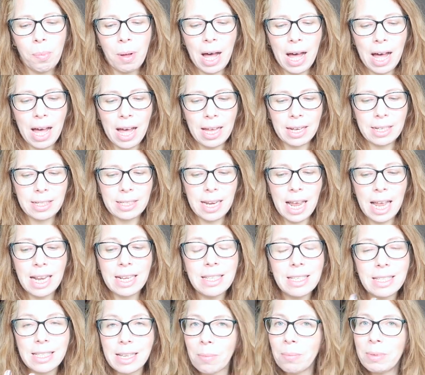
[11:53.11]
but,
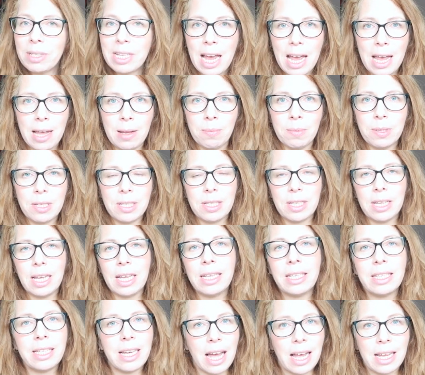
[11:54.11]
and sometimes
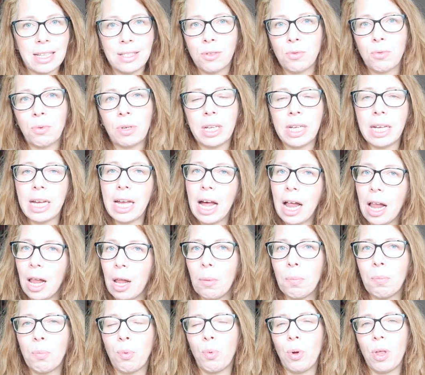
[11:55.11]
it does really
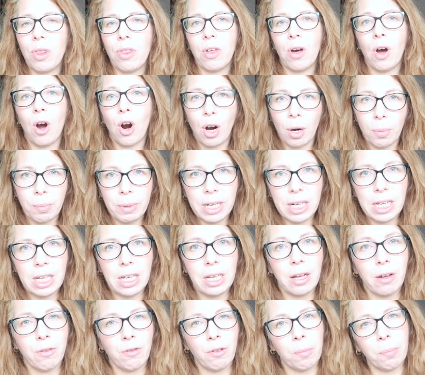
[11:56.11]
help with the
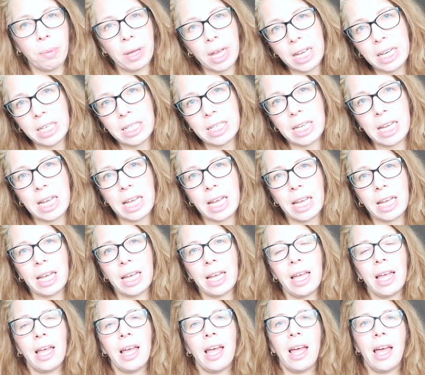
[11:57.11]
harmony of a
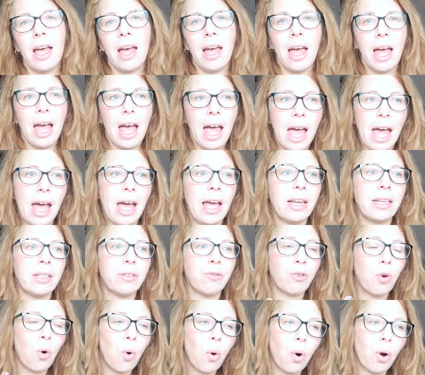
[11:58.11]
painting.
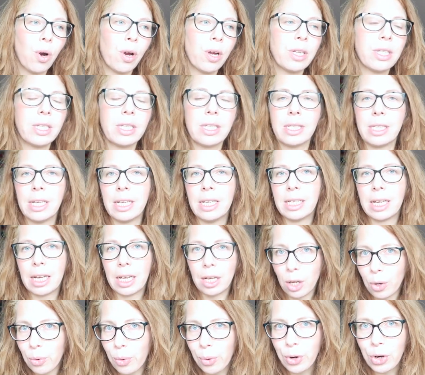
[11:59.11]
And of course, it
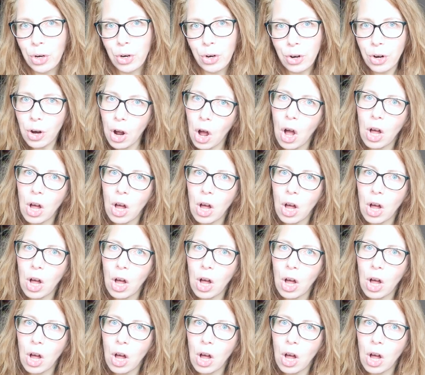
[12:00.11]
can lower your